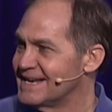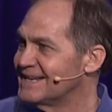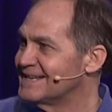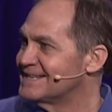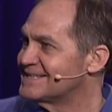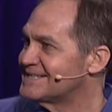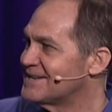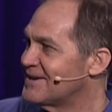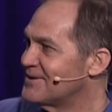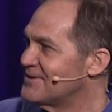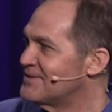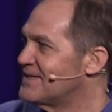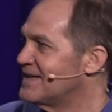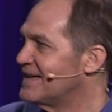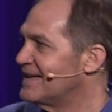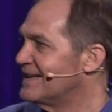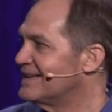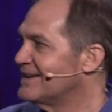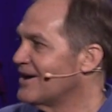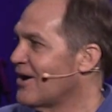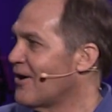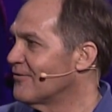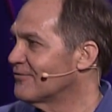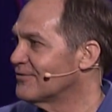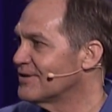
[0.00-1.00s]
So the
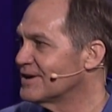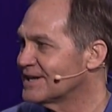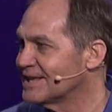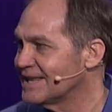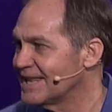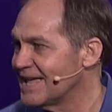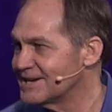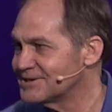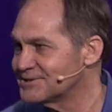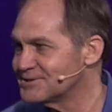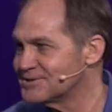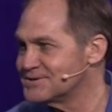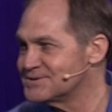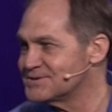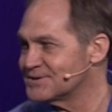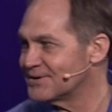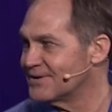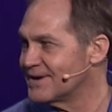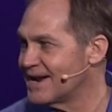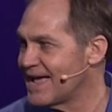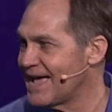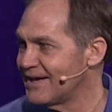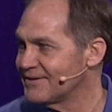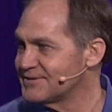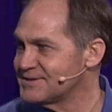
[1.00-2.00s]
offering collectors are
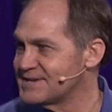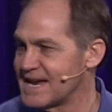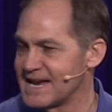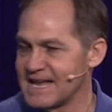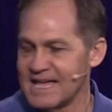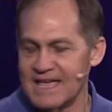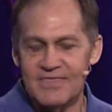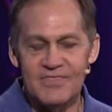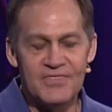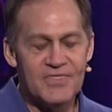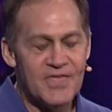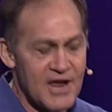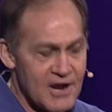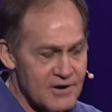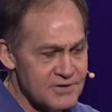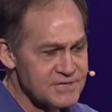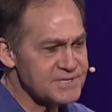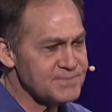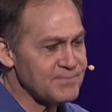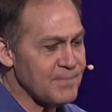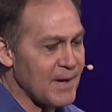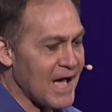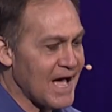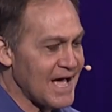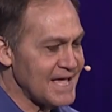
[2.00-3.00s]
now taking their
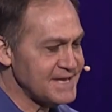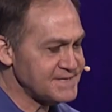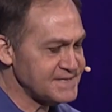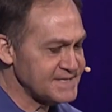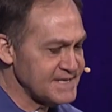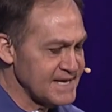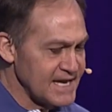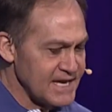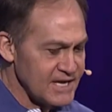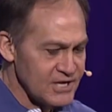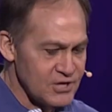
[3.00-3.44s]
spots.